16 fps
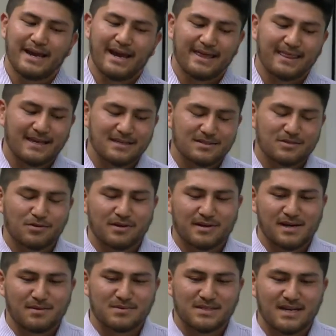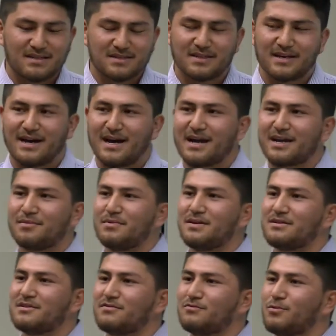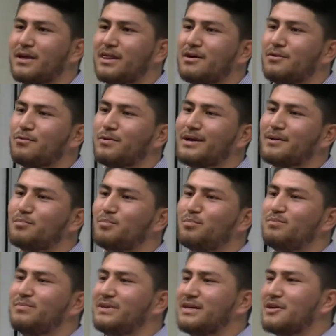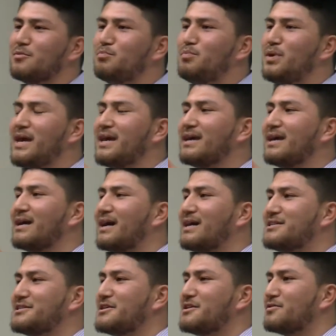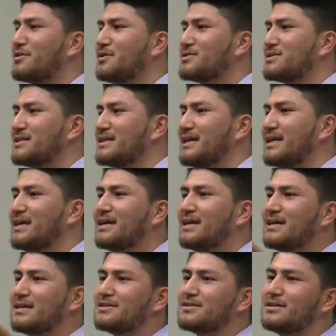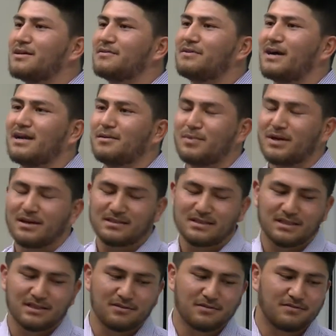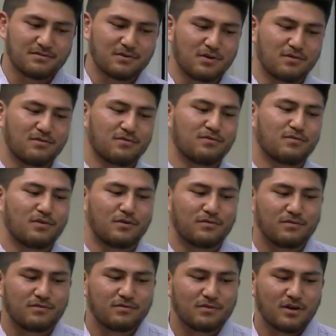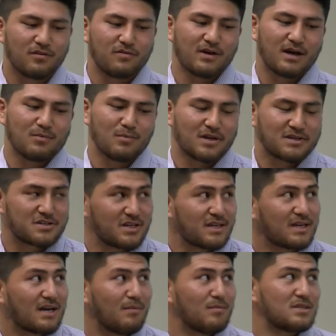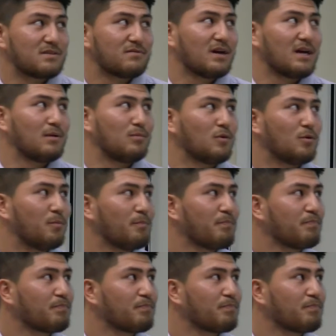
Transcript: And that sort of comes down to the argument of whether we're, you know, pegging our generosity to the availability of how much income is available.